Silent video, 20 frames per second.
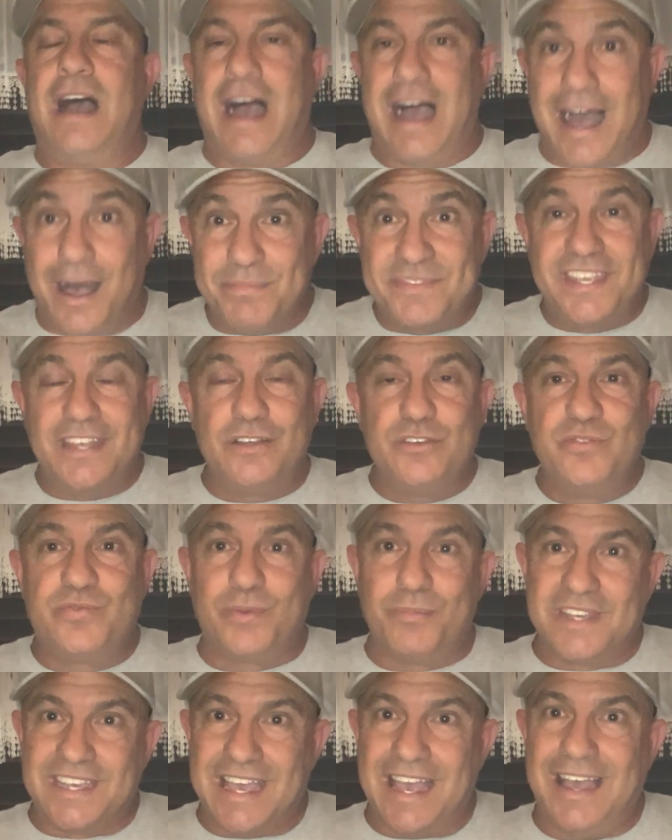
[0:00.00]
I'm telling you
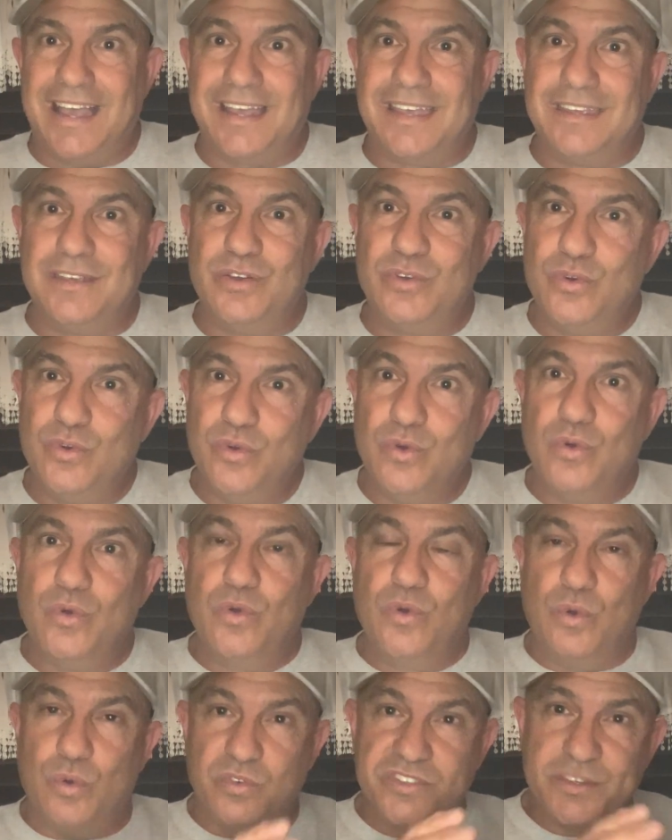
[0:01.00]
from a guy
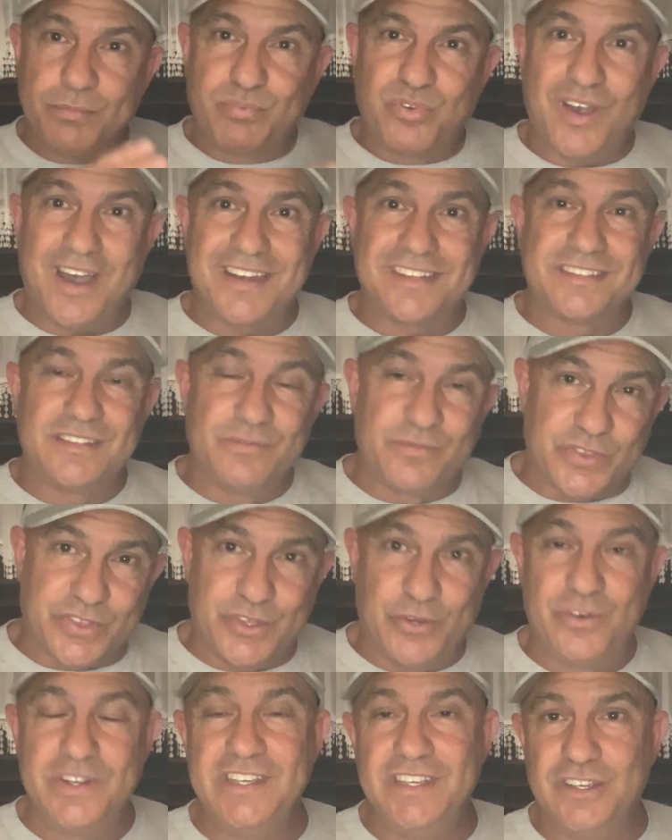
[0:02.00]
who was a Protestant for
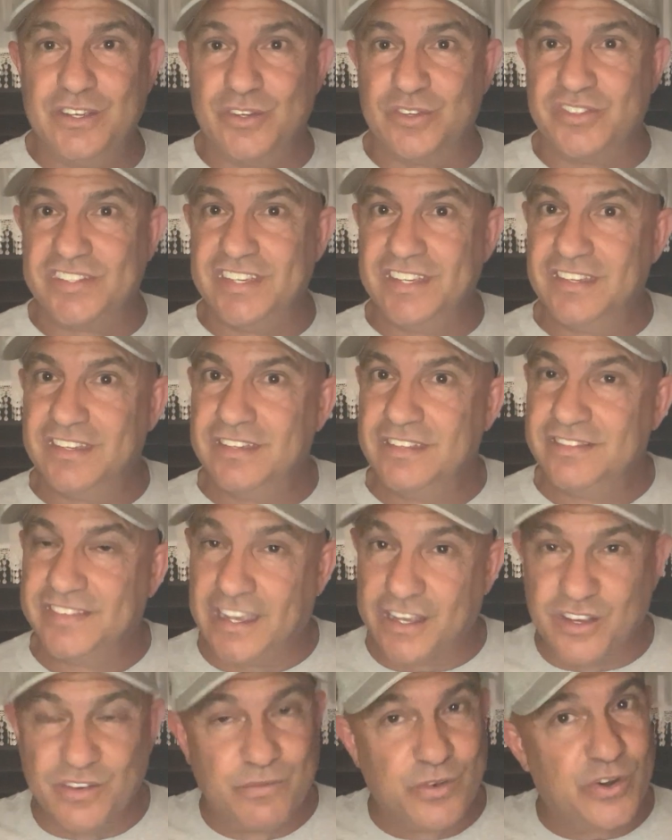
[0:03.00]
30 years
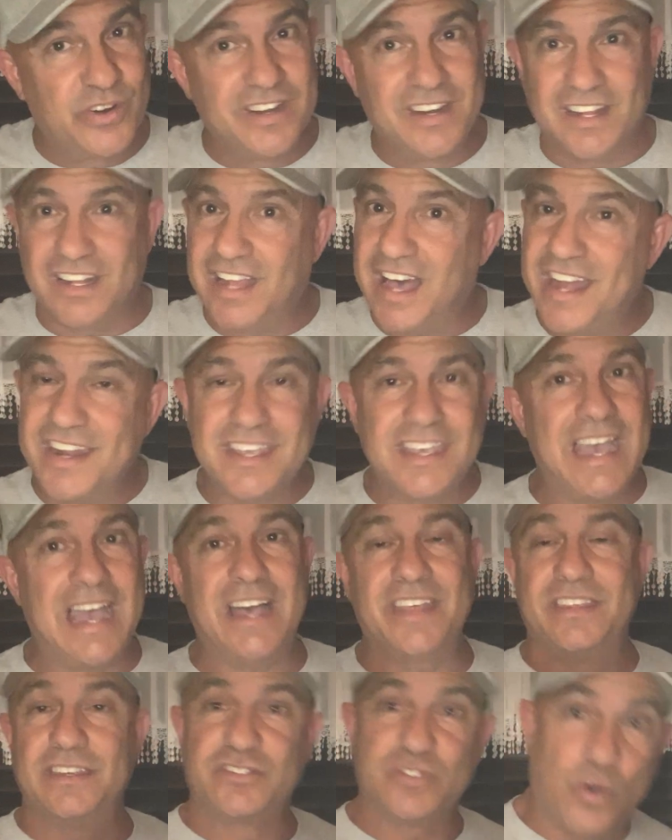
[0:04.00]
that converted a lot of
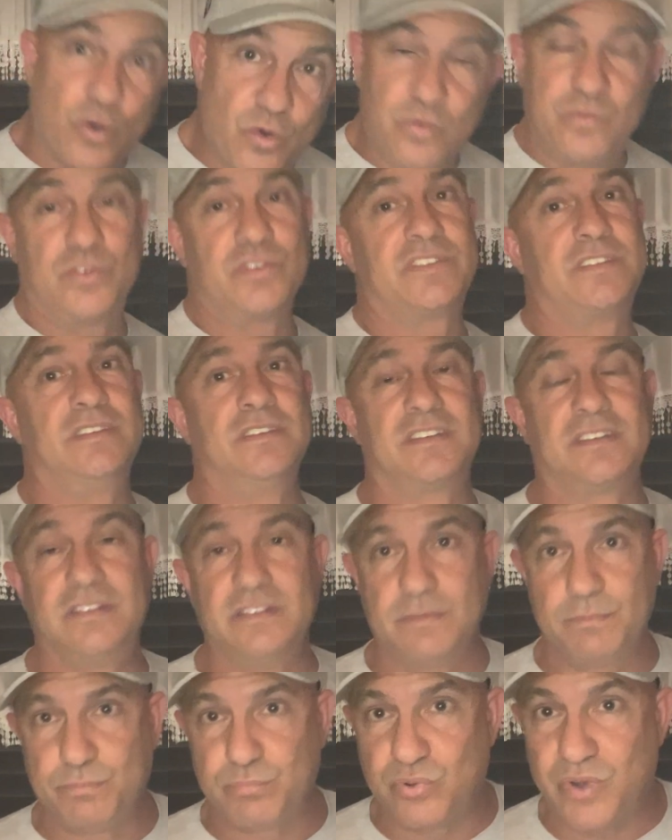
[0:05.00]
Catholics over to
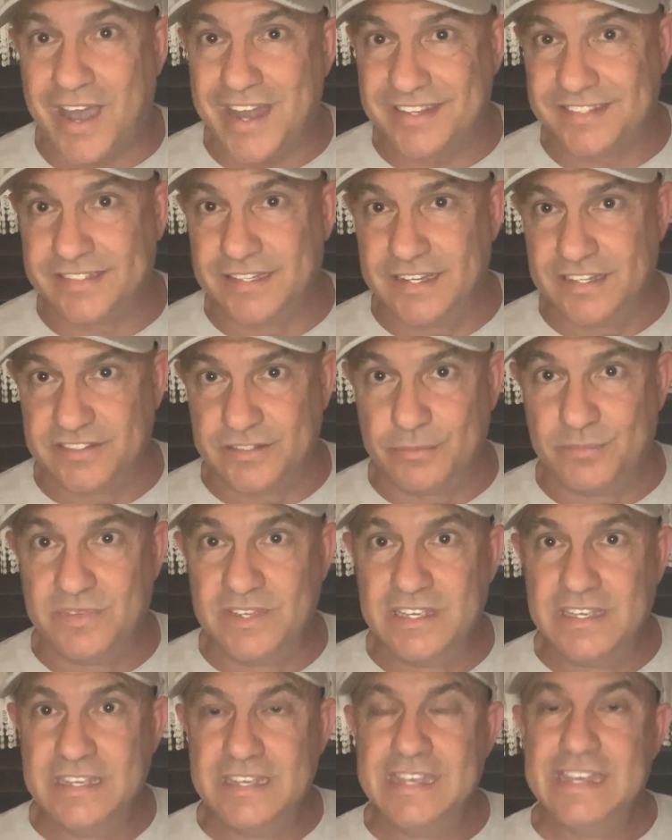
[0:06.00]
Protestantism.
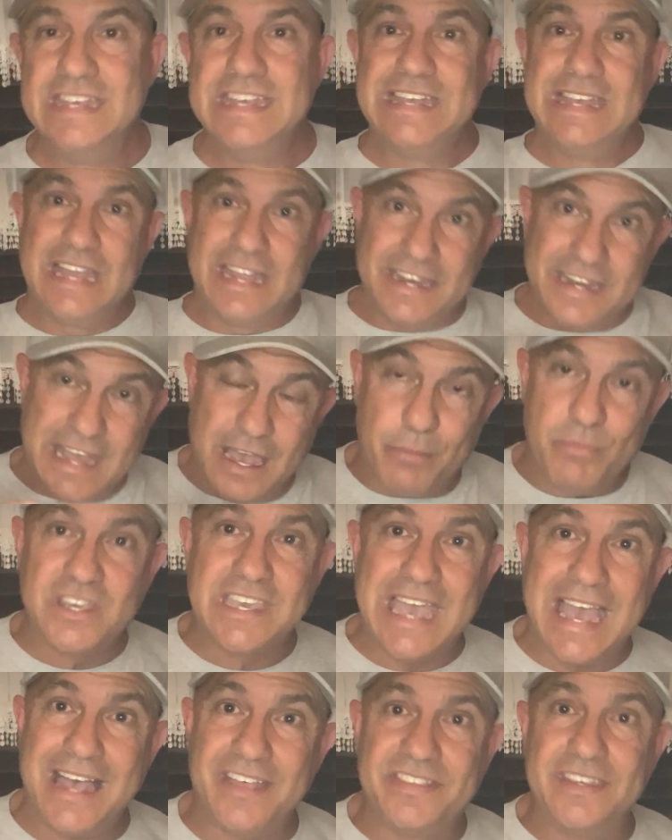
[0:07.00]
And now I'm a
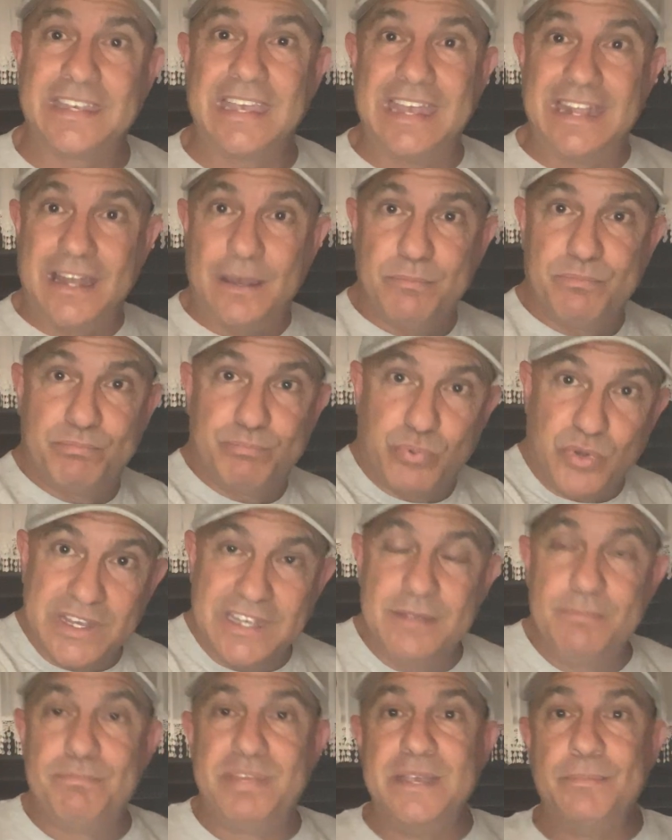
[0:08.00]
Catholic and I'm
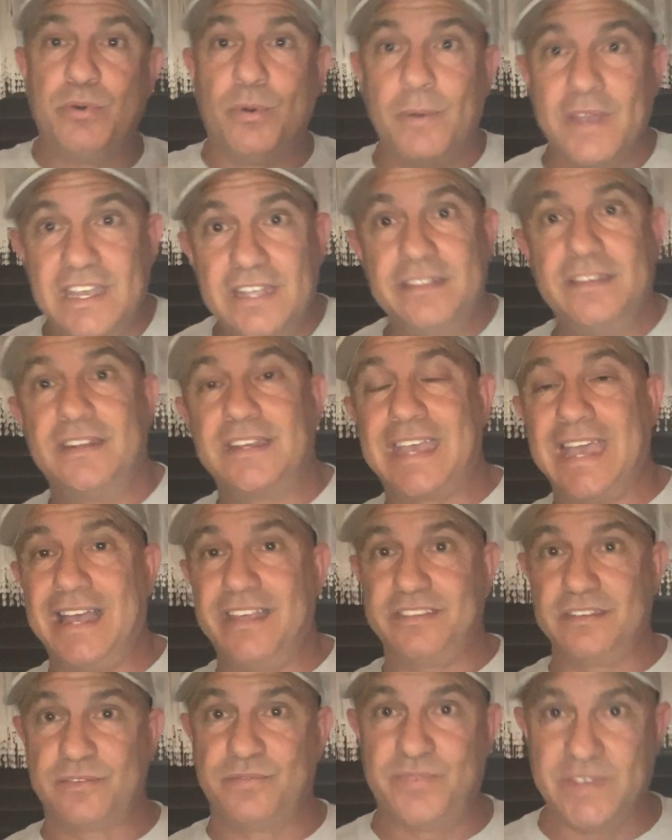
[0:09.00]
bringing people into the
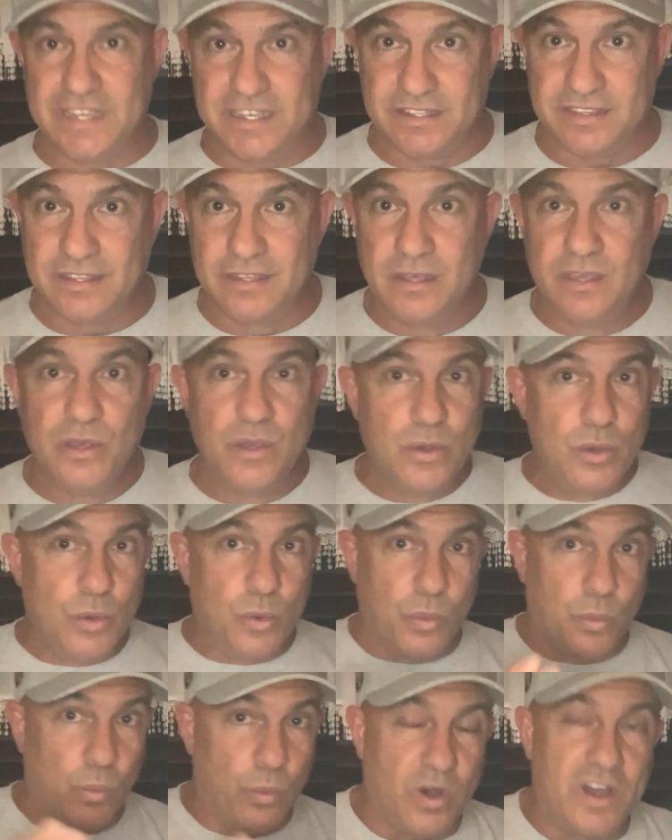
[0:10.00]
Catholic faith,
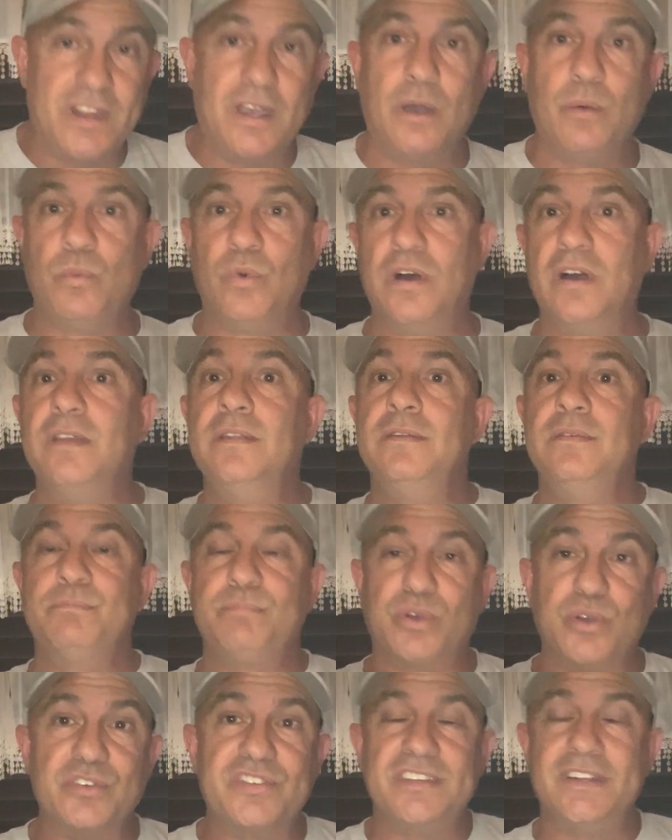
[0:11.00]
one-on-one,
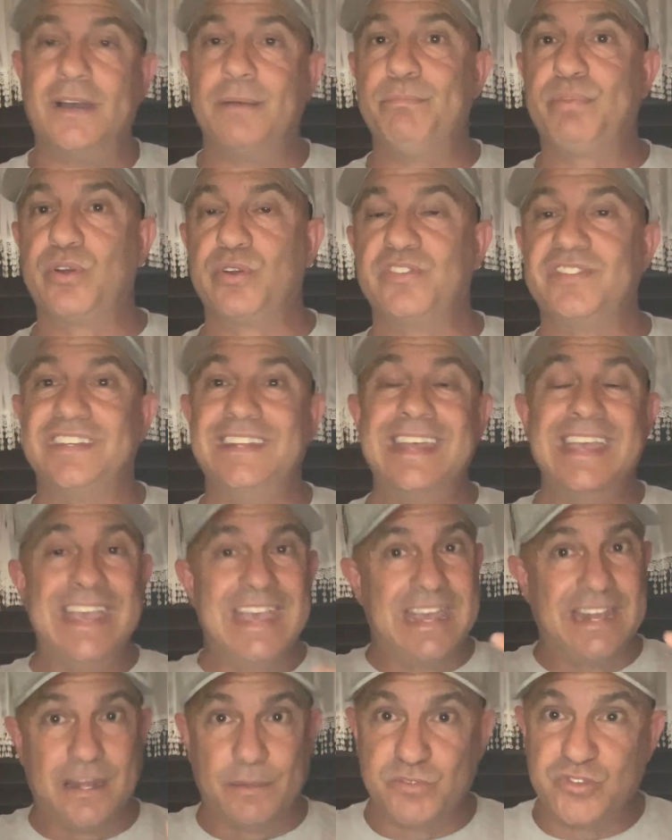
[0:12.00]
person-on-person,
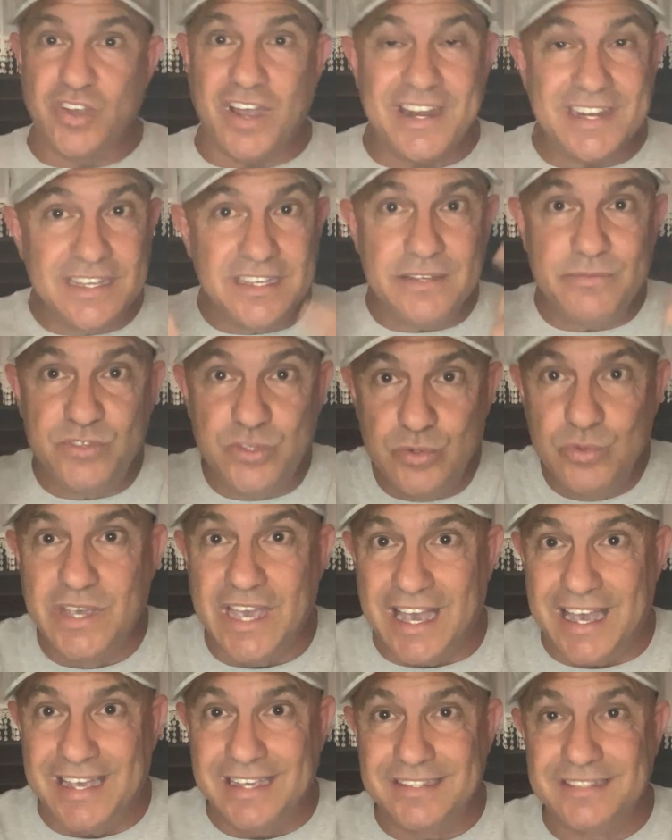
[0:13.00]
and I'm trying to give you
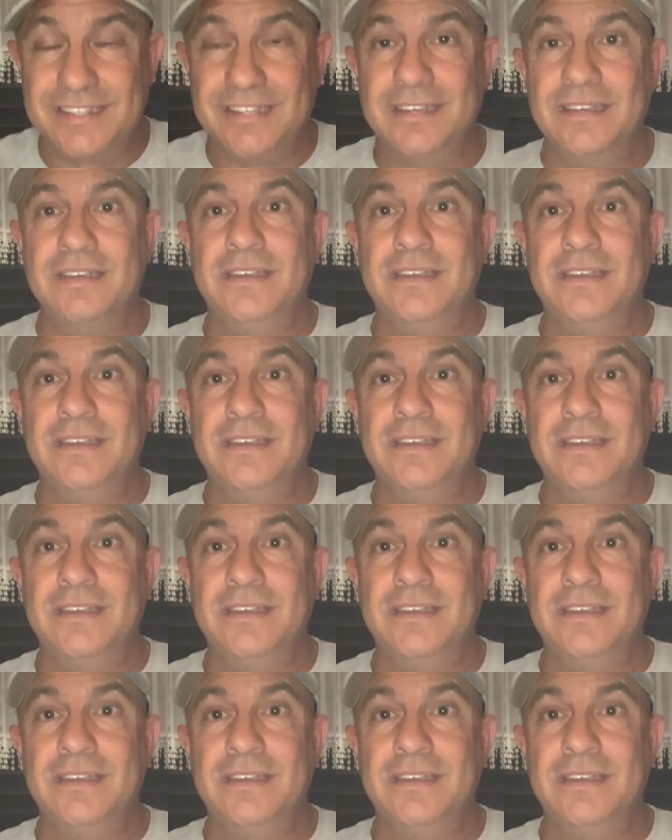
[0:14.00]
guys